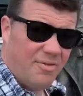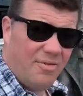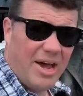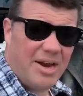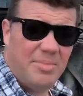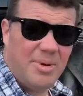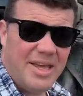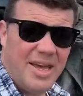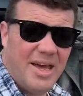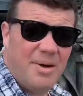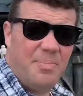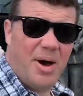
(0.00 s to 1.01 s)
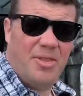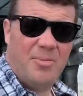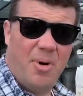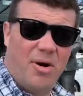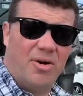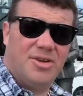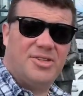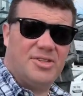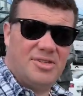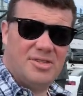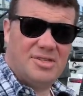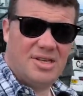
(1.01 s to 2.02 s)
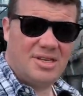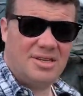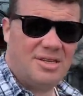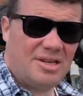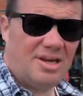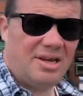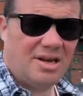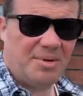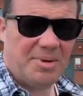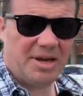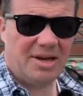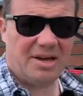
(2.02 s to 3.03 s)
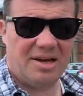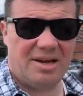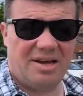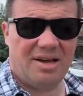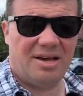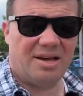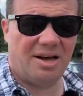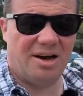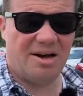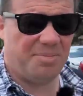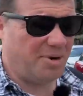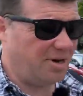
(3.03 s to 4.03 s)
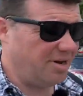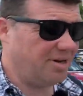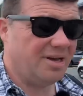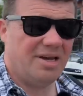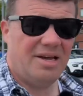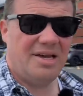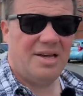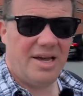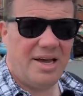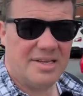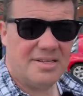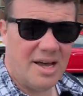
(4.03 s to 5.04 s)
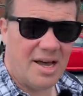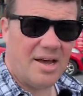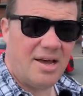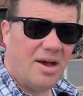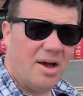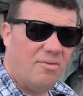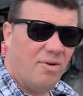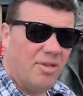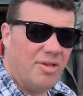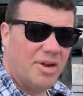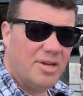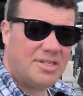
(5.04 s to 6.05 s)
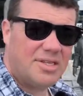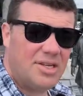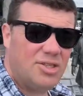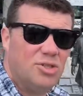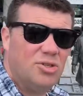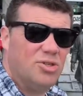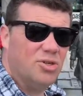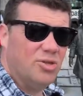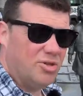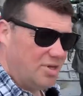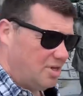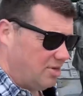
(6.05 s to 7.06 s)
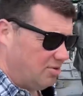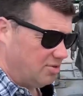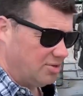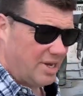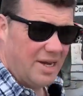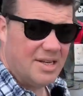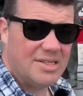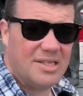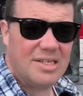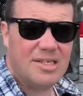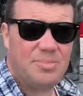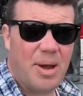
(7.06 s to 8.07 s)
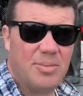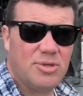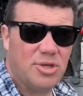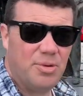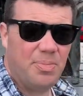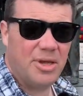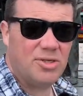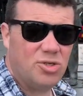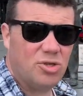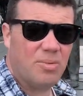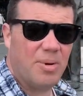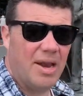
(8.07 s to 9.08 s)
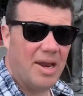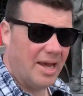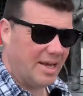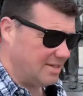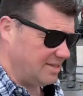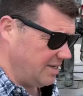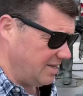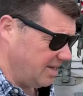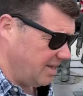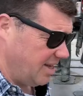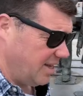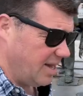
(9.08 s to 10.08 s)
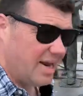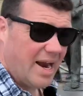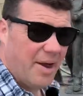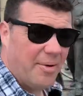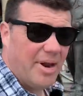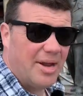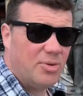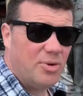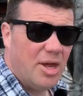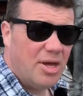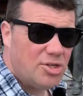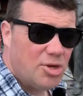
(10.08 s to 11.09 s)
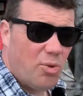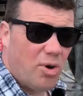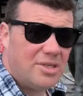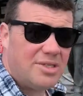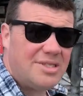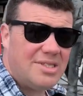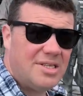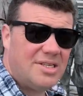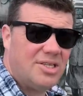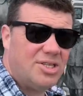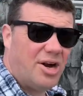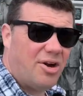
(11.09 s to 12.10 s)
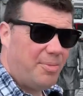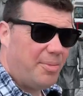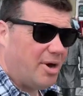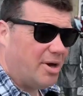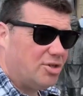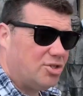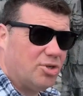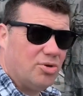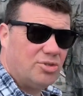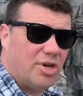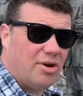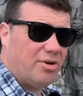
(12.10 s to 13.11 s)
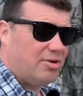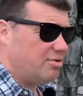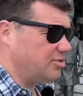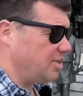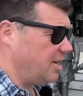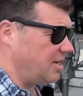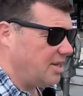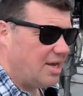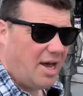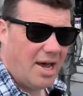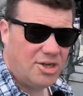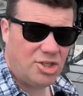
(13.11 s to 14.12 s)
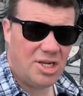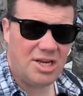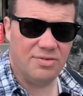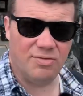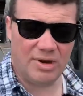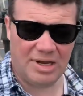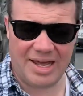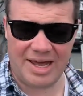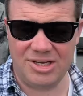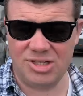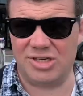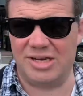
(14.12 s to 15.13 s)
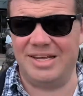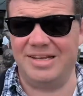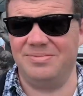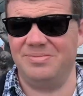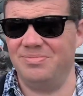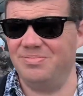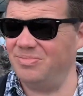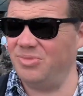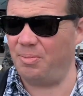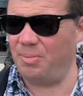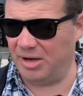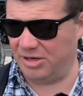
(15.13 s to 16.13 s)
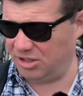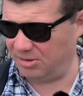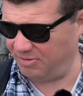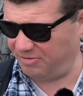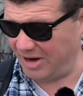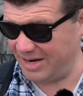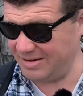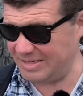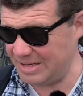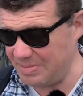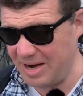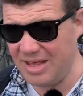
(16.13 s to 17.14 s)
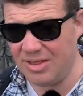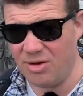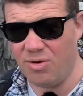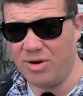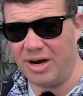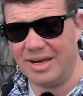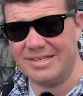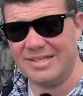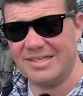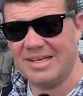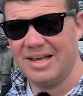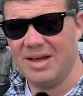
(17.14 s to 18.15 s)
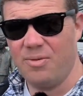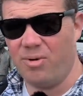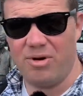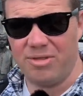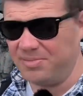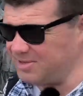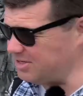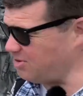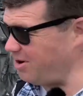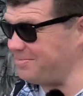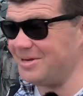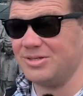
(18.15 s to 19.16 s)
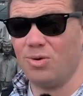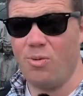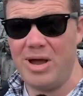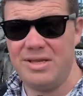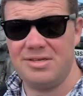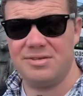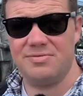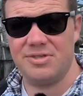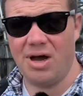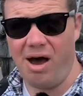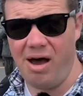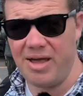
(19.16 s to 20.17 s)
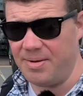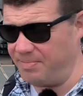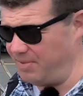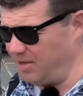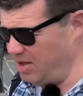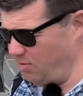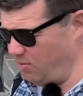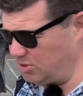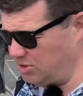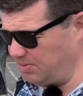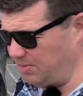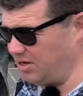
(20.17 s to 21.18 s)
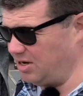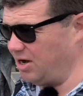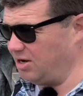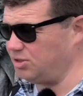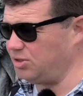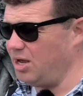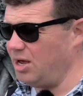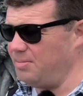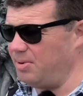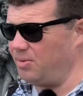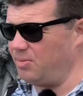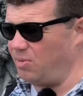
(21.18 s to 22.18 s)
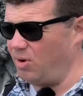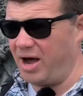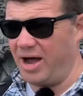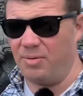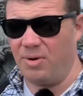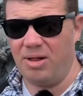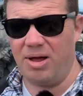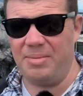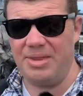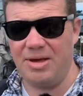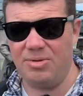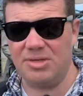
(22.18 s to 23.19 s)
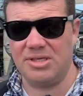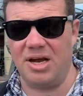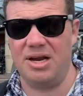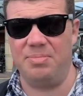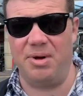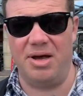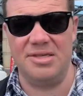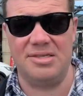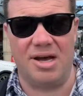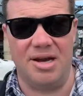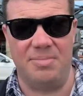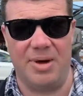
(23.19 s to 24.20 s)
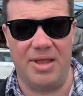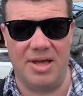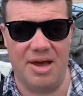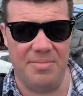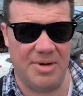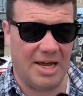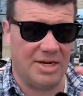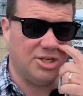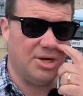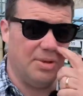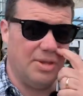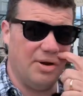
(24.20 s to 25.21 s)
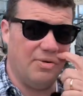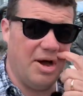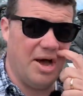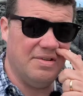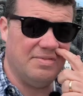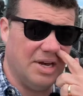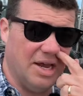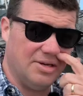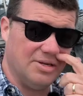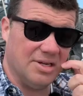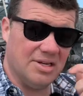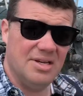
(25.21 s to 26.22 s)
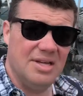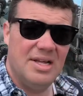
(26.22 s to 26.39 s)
randomly here by the Morrisons in a big car park is a rather nice statue to the Crusaders, and this is perhaps a good place to talk about legacy and how it ended. So what did the Jarrow March or Jarrow Crusade achieve? Well, actually, not much, I'm afraid. Indeed, many of the organisers, one of them described it as a waste of time, which is a bit harsh. But why? Well, I mean, they were slightly blindsided by the government, actually, when they arrived in London.